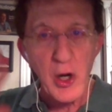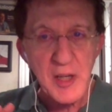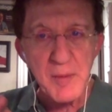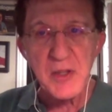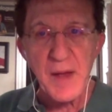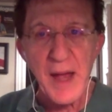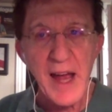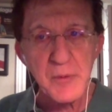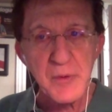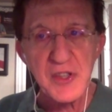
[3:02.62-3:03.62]
you've had with
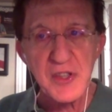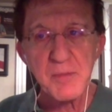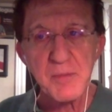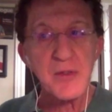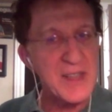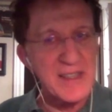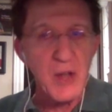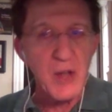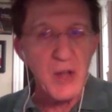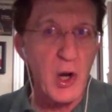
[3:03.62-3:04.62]
your spouse. That's not
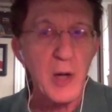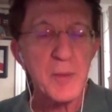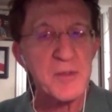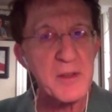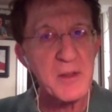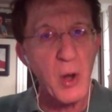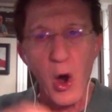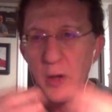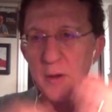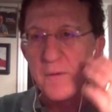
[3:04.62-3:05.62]
garbage, but all
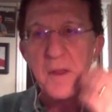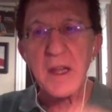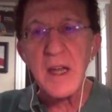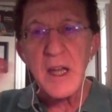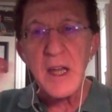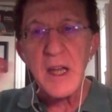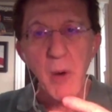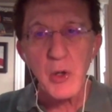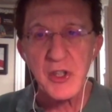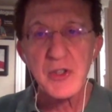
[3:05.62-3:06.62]
of the
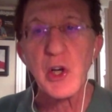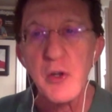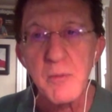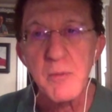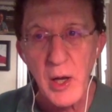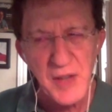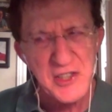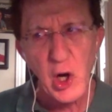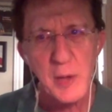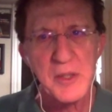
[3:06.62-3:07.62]
emotional turmoil, not
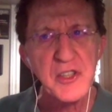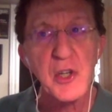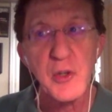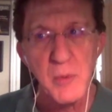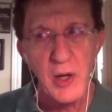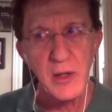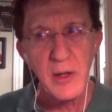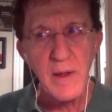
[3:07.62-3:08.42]
garbage, turmoil